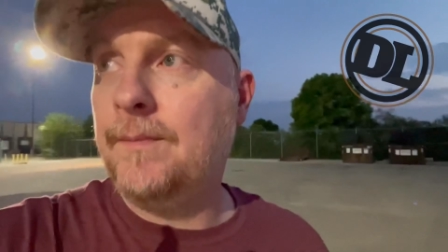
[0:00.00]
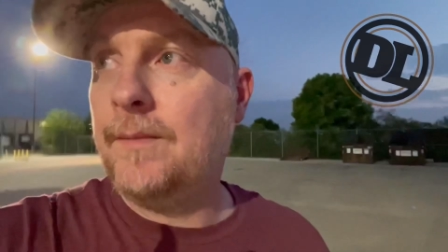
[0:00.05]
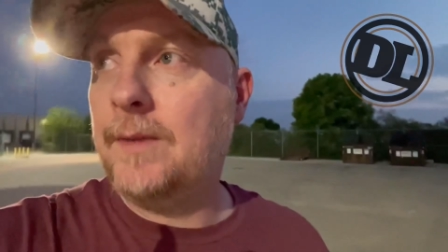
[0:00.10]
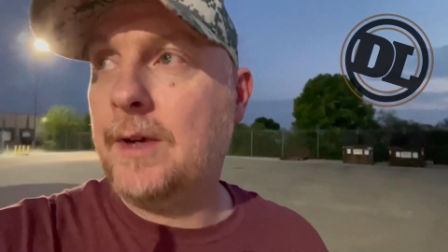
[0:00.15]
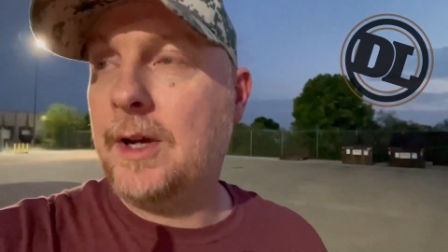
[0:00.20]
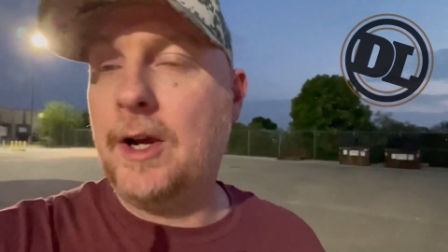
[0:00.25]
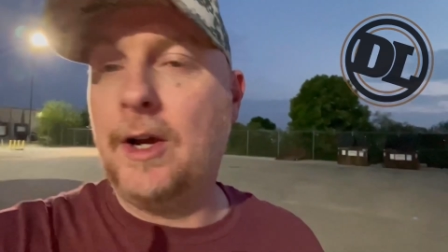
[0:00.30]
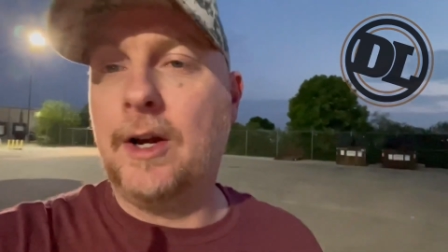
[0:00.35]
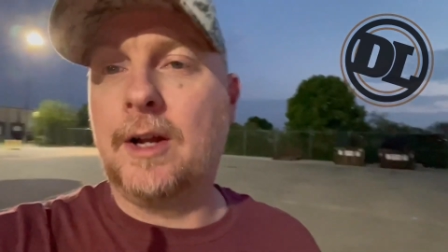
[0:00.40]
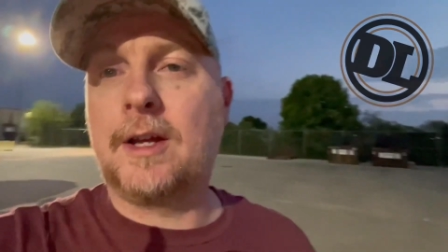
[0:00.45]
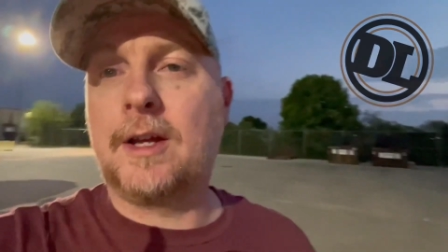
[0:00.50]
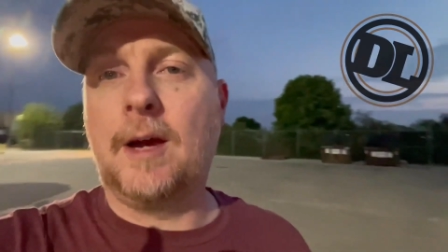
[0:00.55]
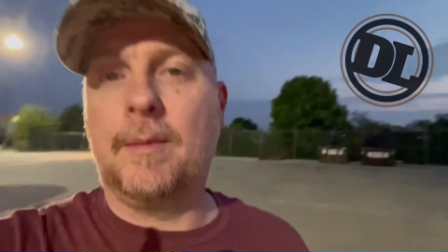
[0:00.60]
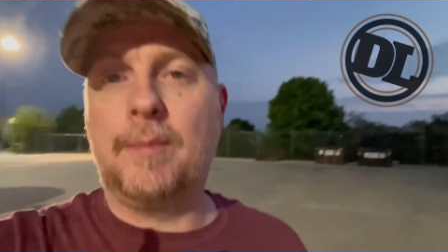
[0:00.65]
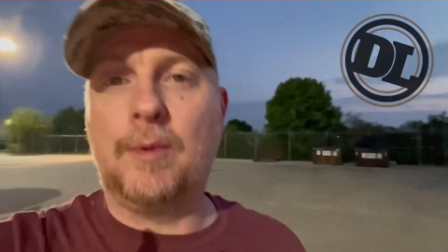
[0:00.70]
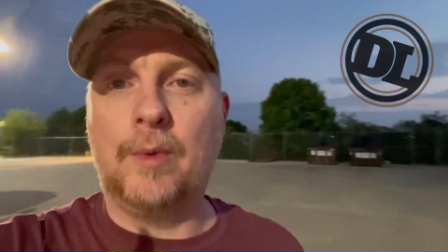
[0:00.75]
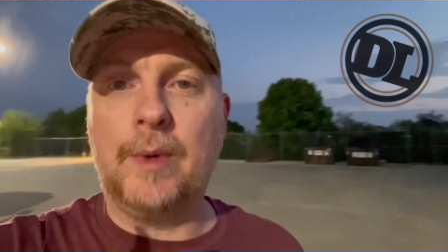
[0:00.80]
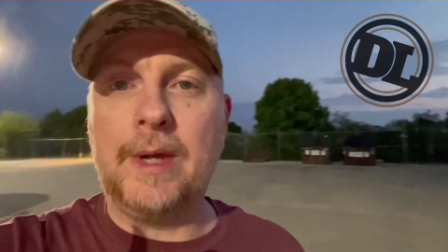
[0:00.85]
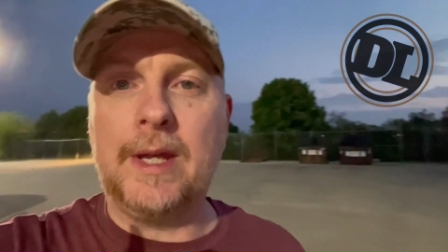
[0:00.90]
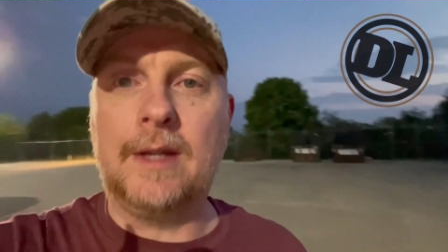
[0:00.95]
here in a
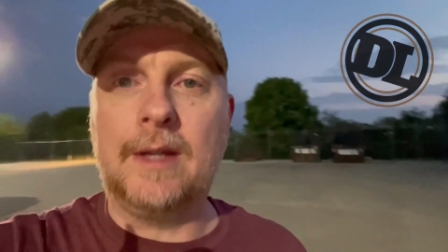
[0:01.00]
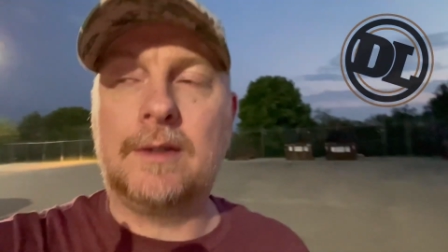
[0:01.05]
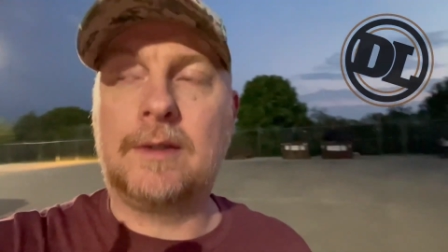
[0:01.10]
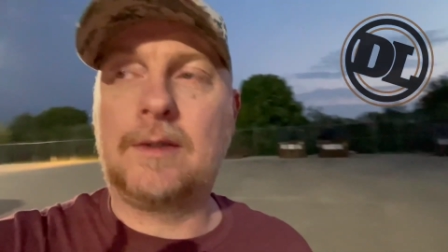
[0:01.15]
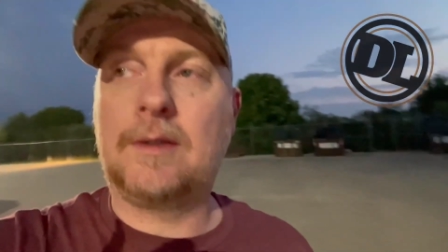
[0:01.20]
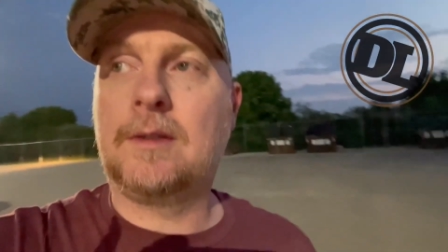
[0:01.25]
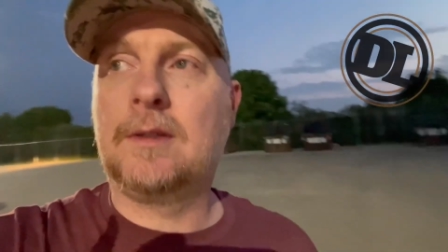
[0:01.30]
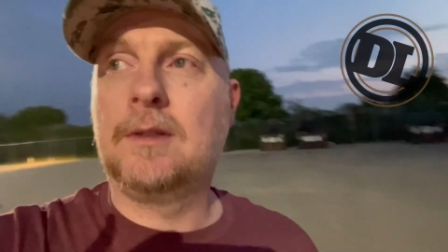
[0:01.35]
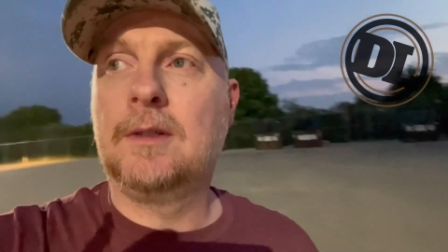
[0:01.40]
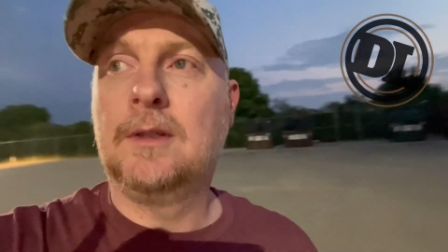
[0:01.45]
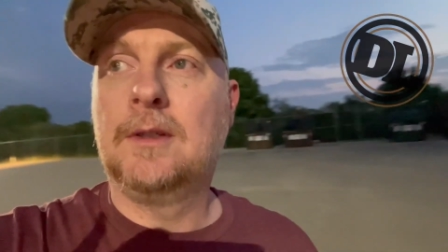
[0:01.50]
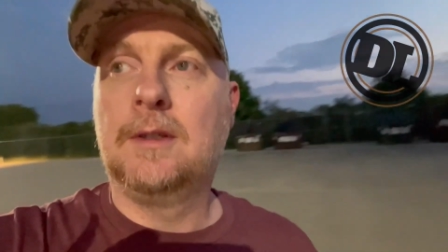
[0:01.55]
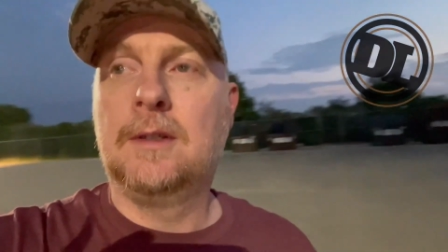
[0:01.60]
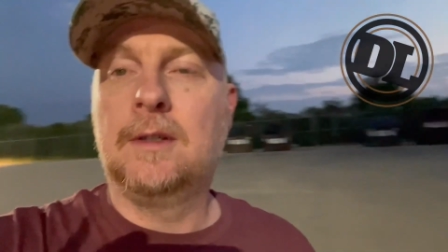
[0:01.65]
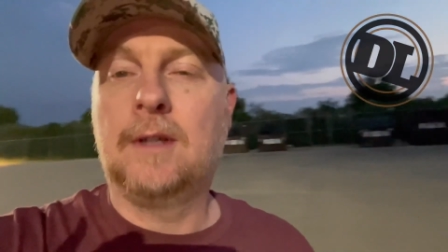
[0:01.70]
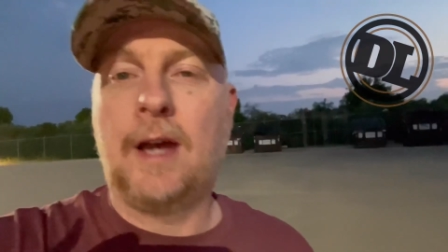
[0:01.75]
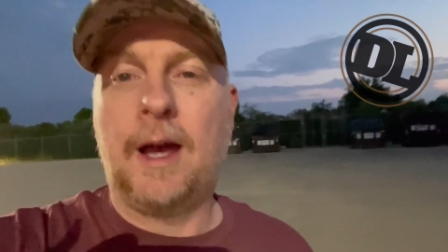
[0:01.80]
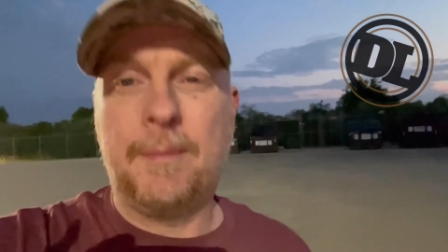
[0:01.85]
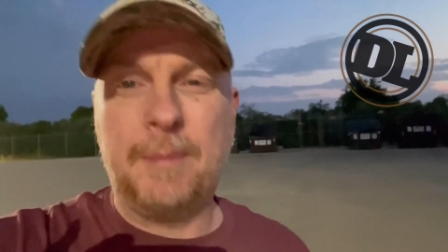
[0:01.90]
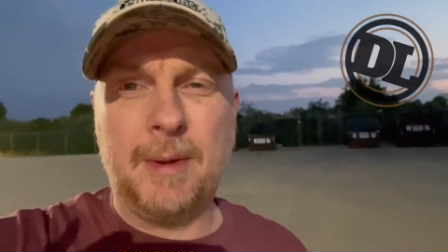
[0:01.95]
couple weeks.
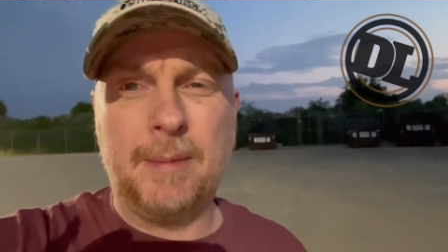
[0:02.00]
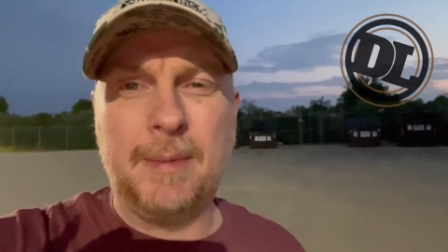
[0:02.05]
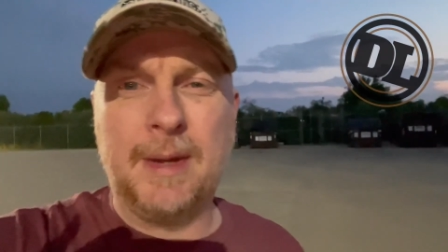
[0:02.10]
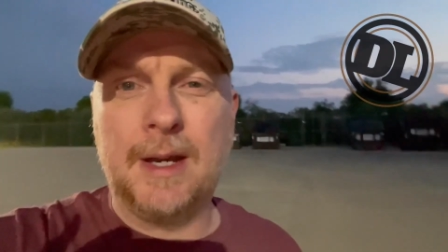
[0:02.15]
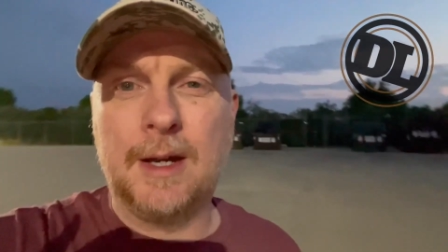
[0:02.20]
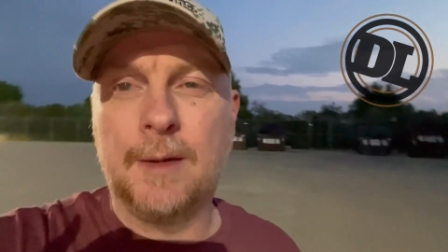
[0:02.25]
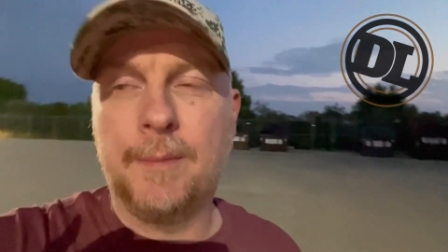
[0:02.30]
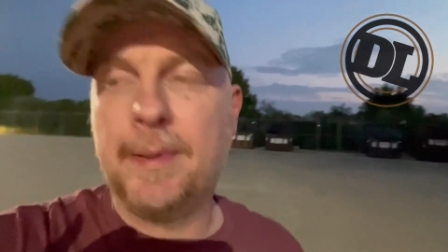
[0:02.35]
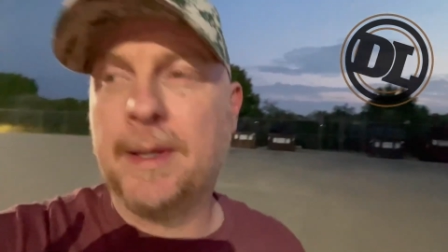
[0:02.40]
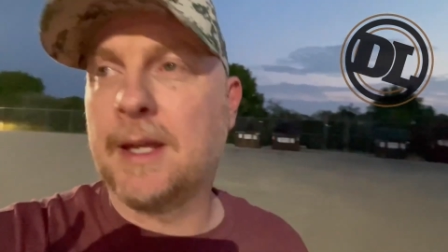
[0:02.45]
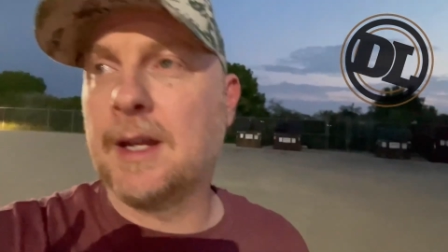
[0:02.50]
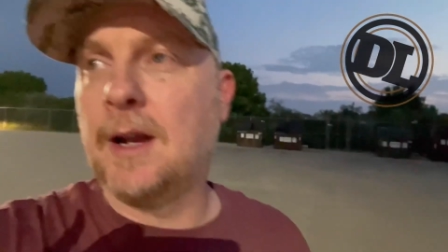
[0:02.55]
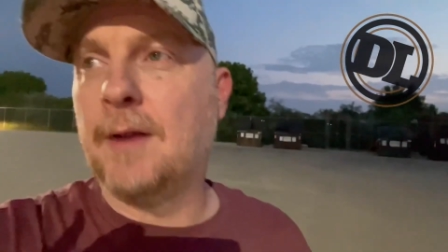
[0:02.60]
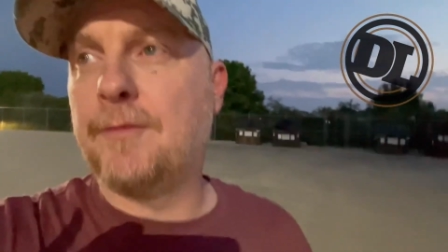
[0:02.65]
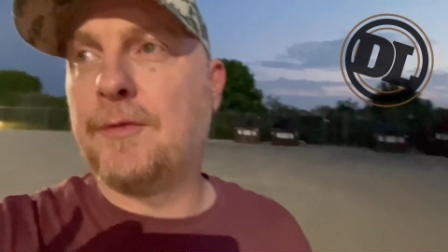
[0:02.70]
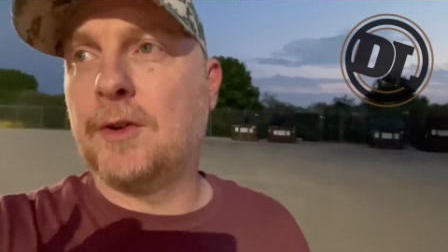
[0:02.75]
I've been meaning to pick it up